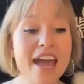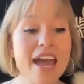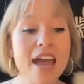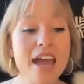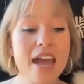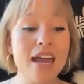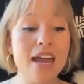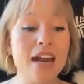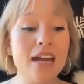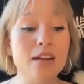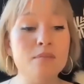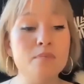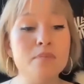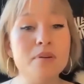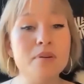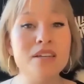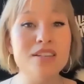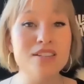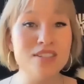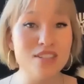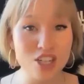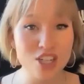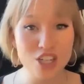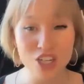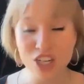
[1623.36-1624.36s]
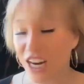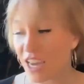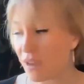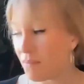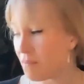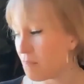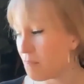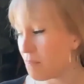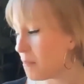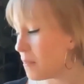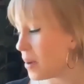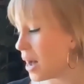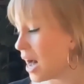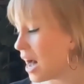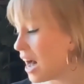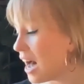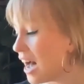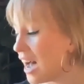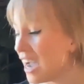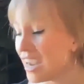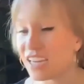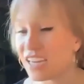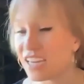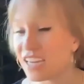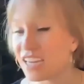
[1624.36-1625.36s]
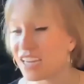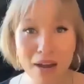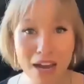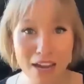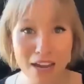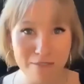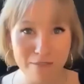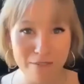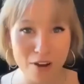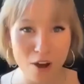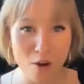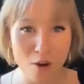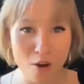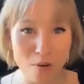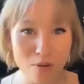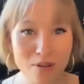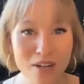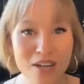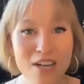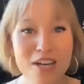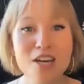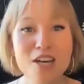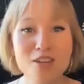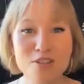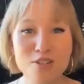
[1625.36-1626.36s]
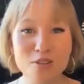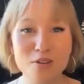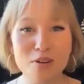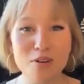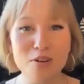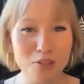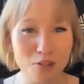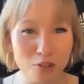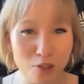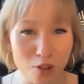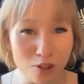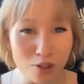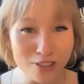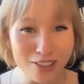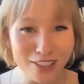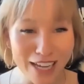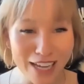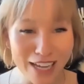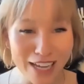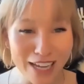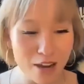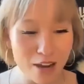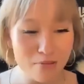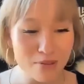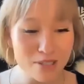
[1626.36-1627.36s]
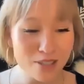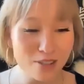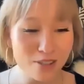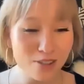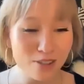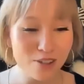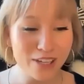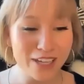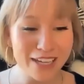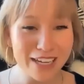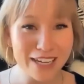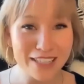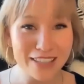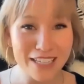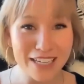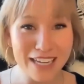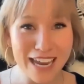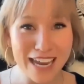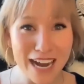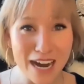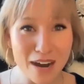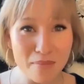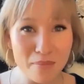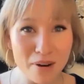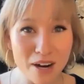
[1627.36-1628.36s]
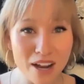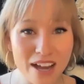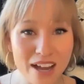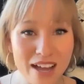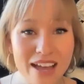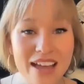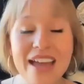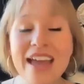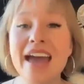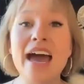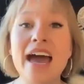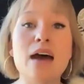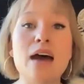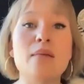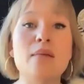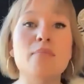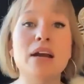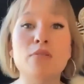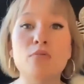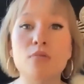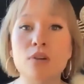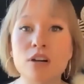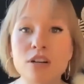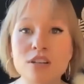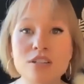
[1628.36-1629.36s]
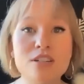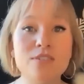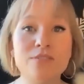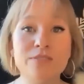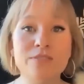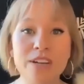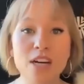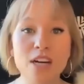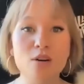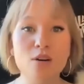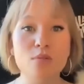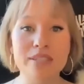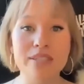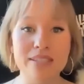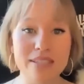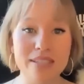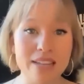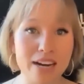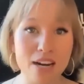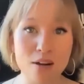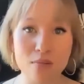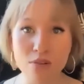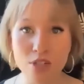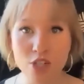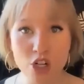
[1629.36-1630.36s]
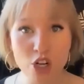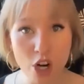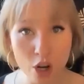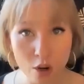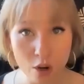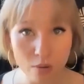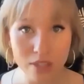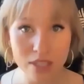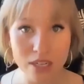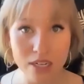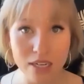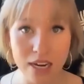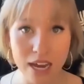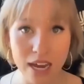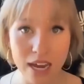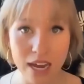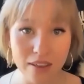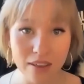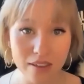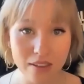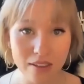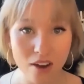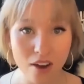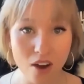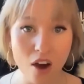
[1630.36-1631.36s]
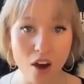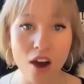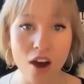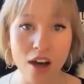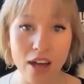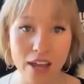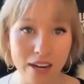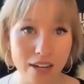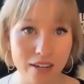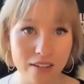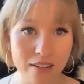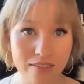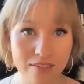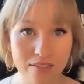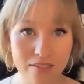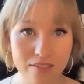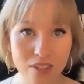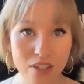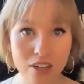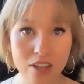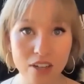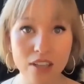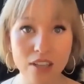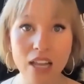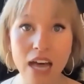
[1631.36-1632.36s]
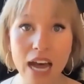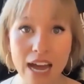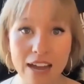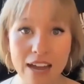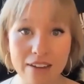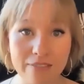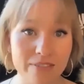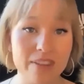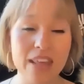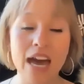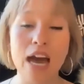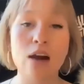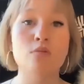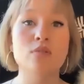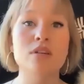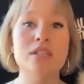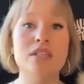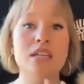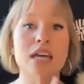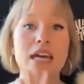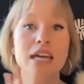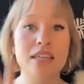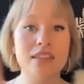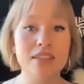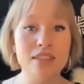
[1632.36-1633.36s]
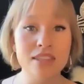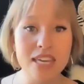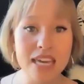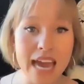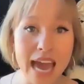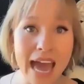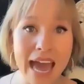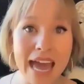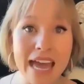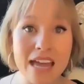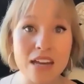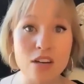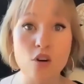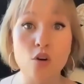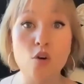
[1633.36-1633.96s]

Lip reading: And I'd position it behind my phone so it looked like I was looking at the camera. And my worst fear was that I would choke to death on live. That was like the end.